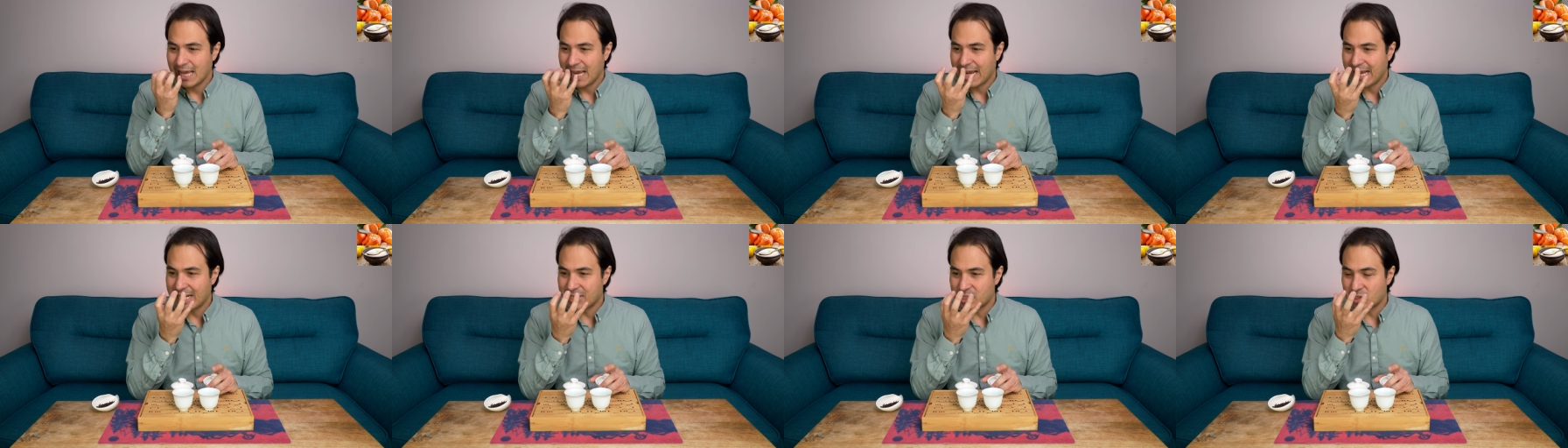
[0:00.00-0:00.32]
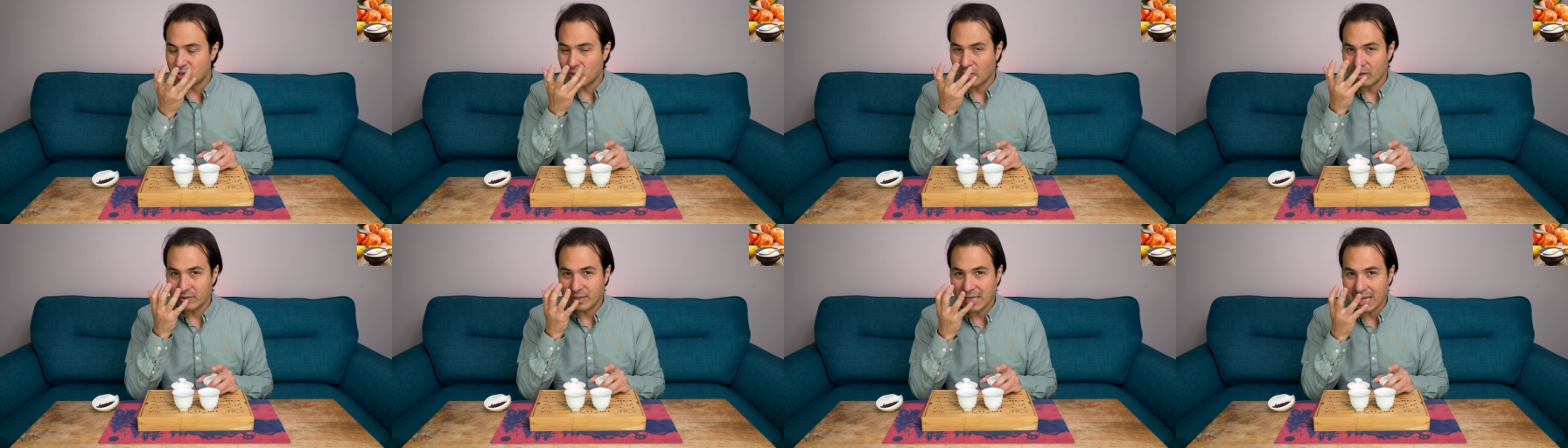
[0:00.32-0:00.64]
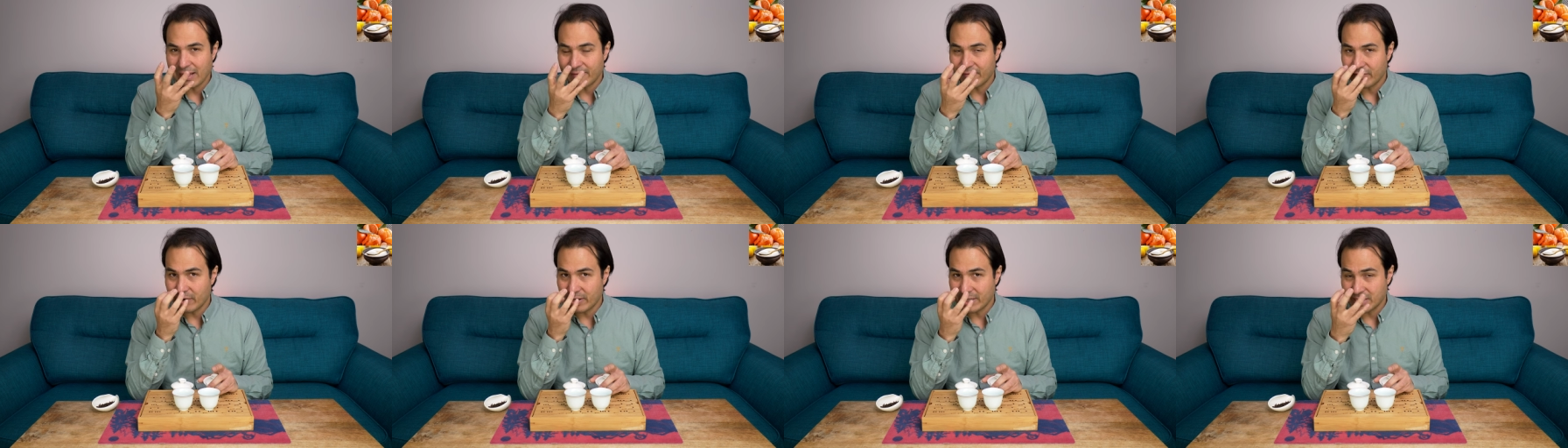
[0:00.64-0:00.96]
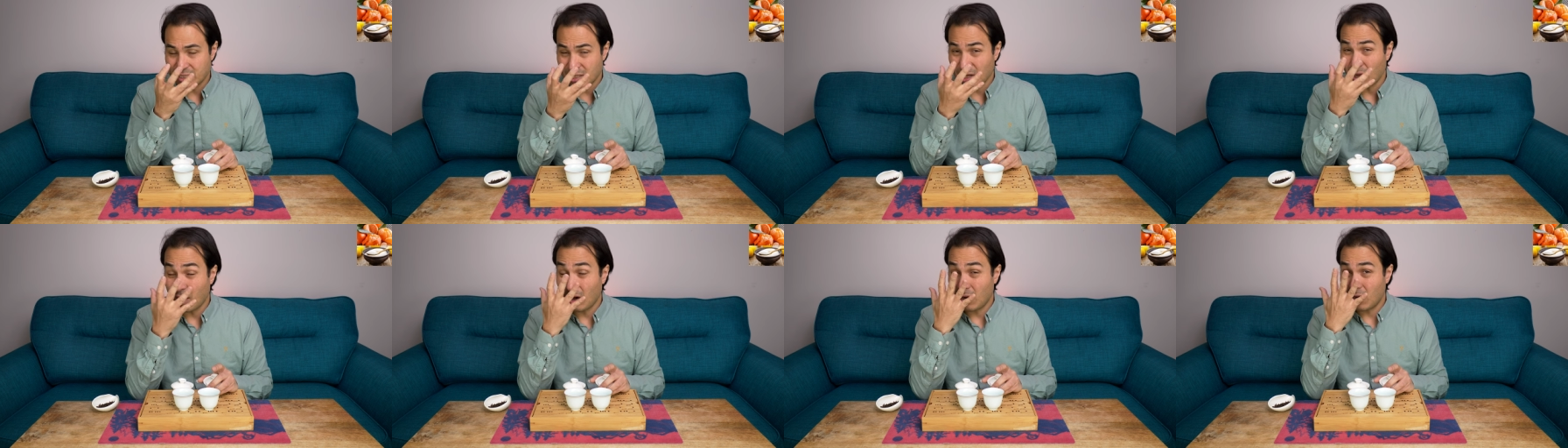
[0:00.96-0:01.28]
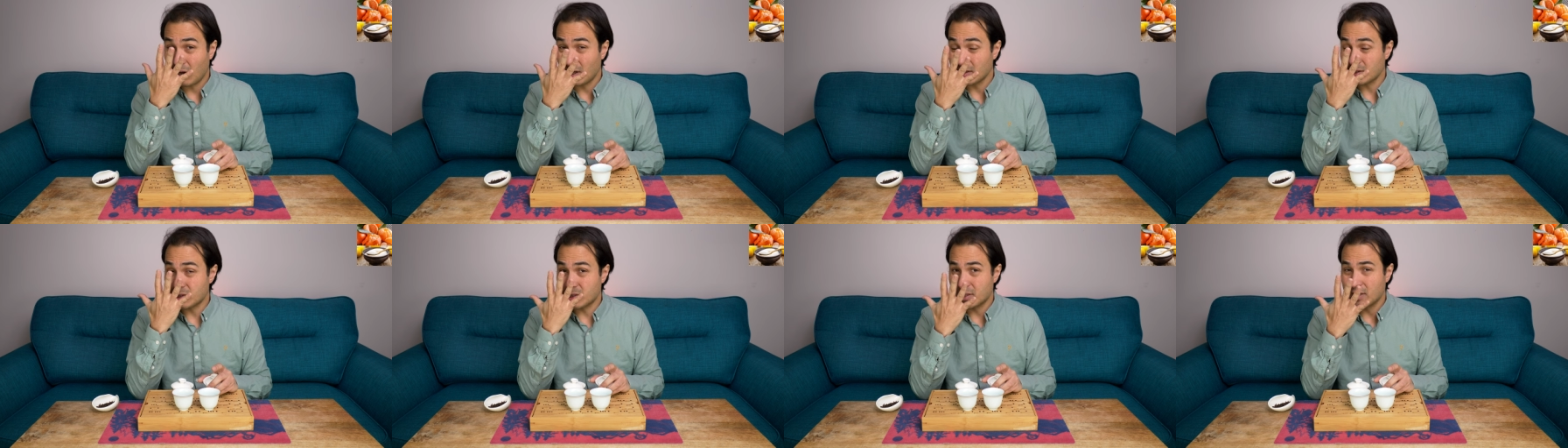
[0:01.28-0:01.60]
it's got that very
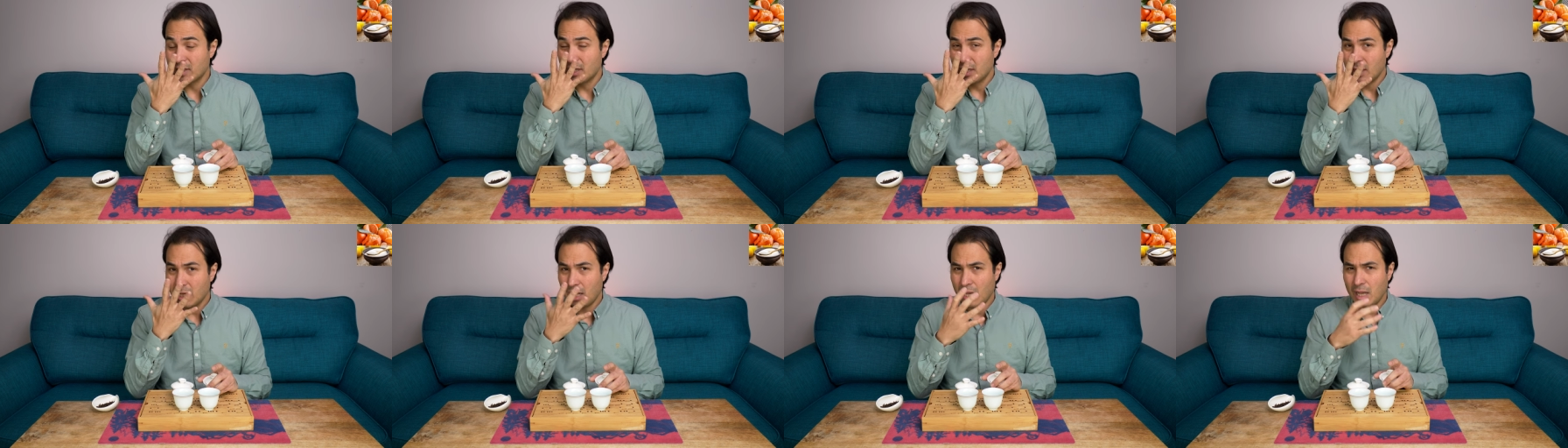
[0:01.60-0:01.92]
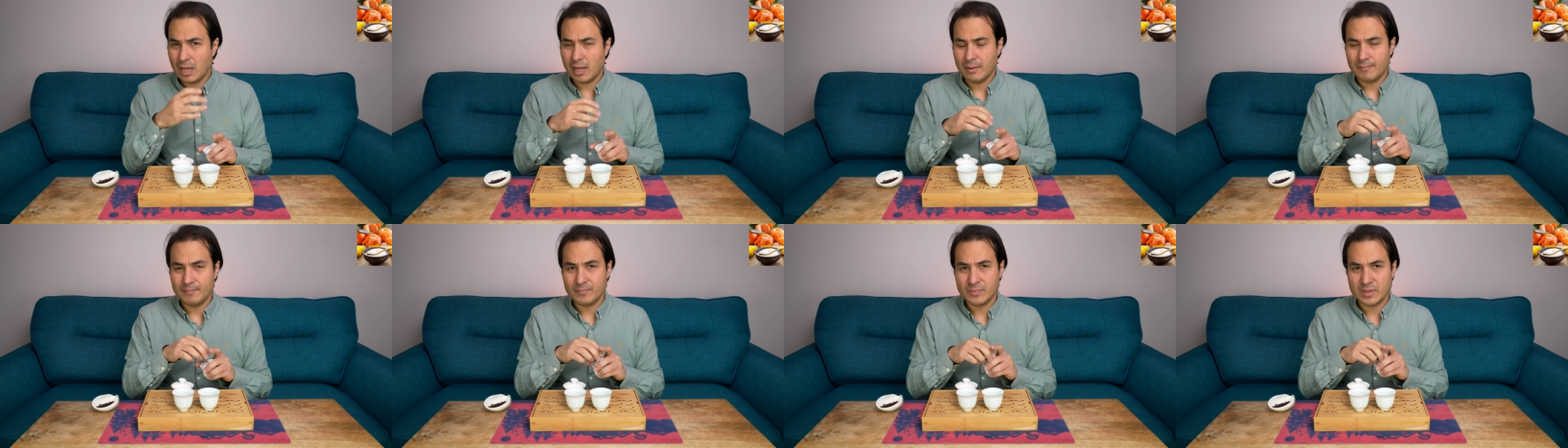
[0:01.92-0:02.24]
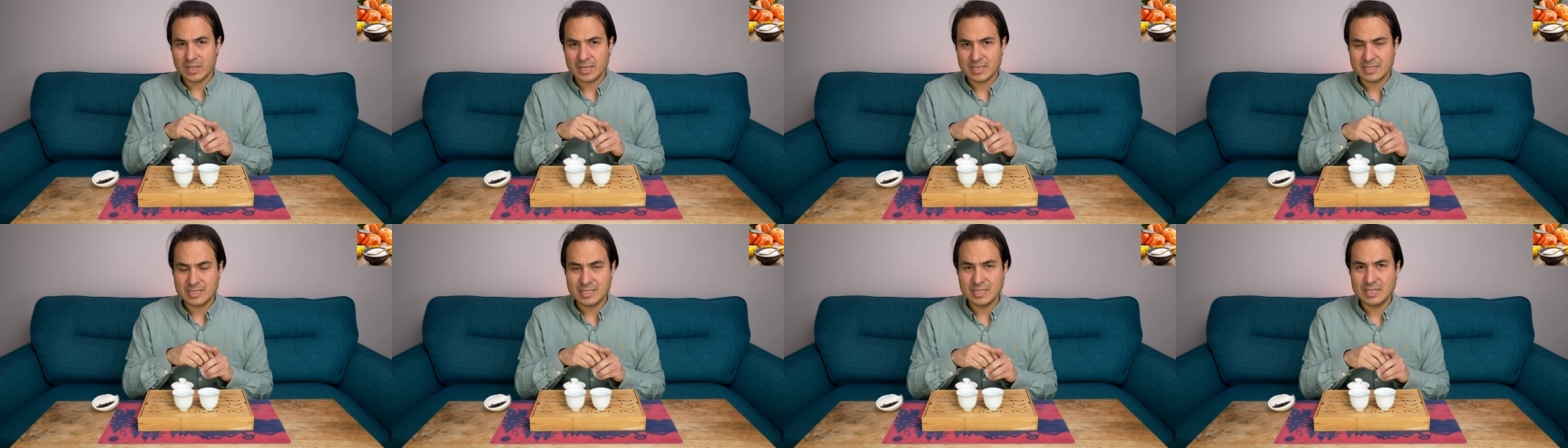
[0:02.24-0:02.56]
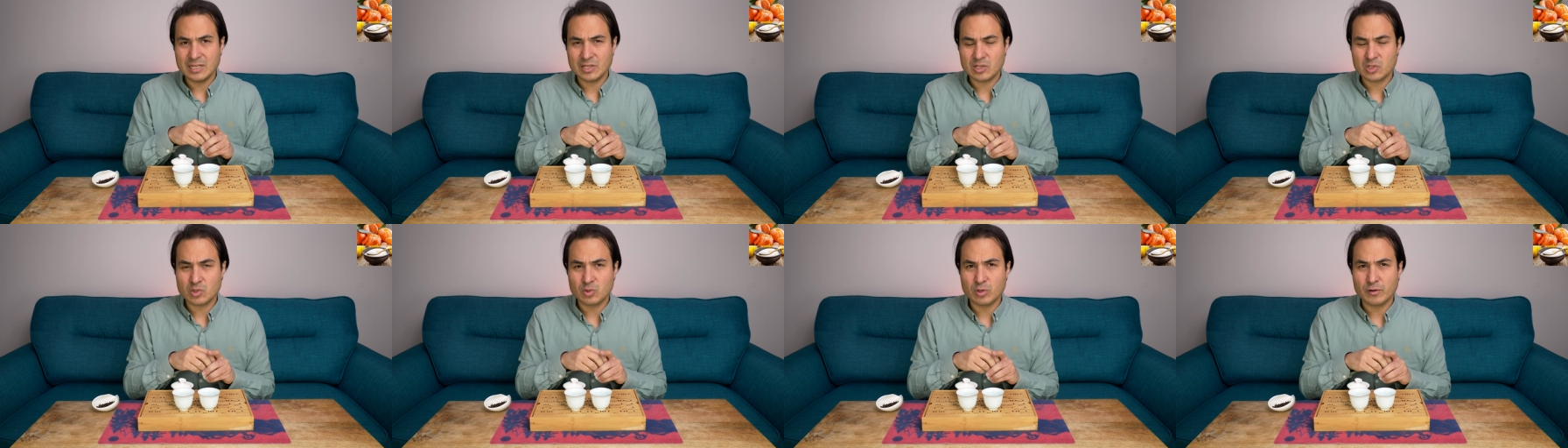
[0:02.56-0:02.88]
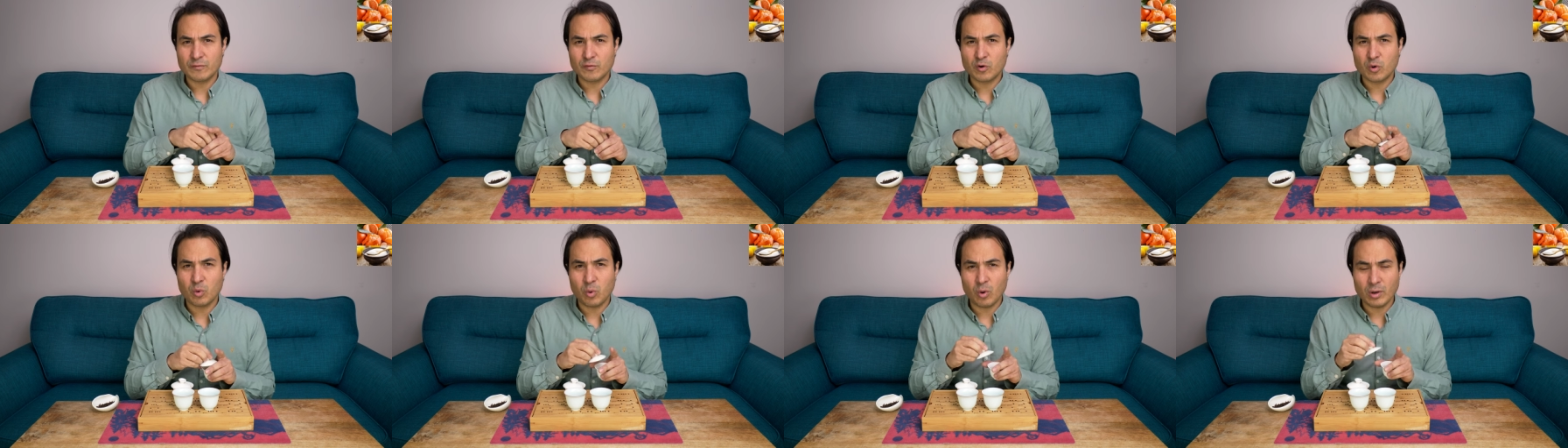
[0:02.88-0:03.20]
tart um, acidic sort
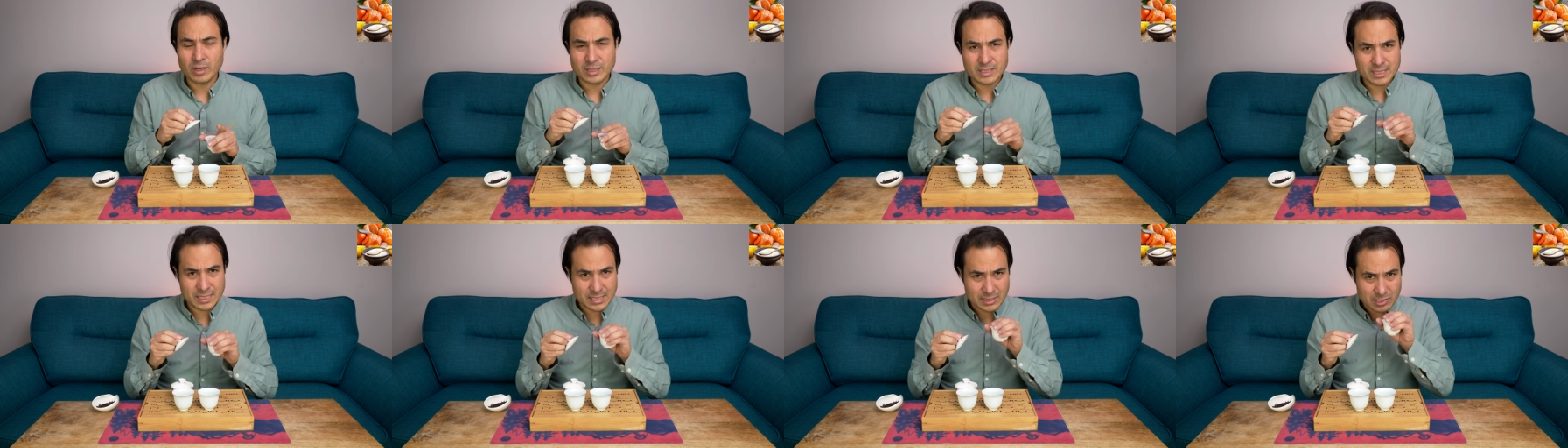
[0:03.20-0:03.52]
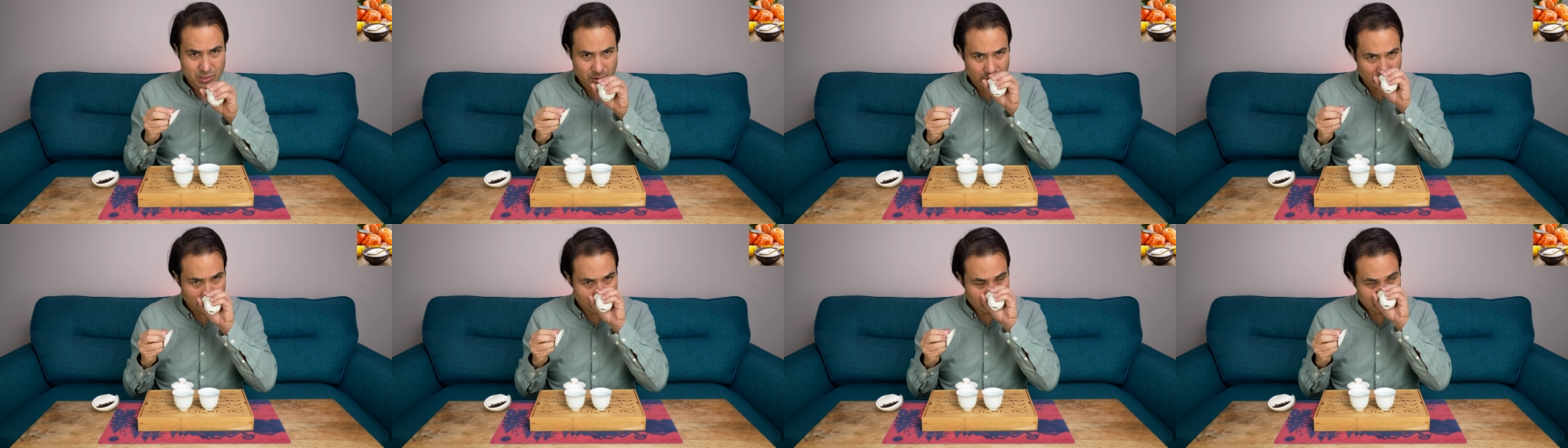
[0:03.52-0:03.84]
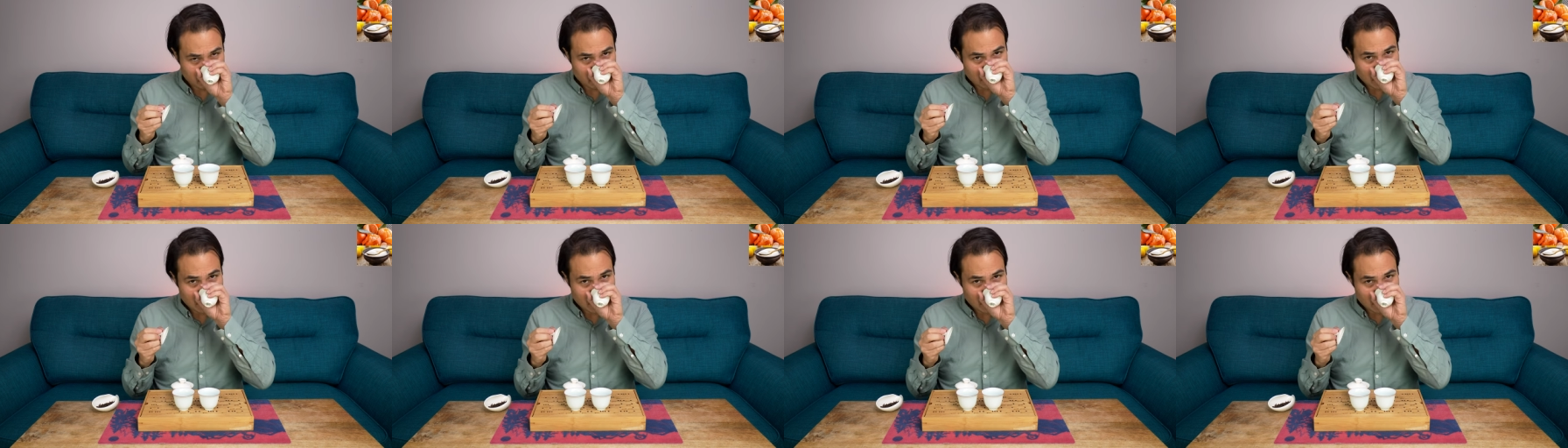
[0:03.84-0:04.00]
of quality to it.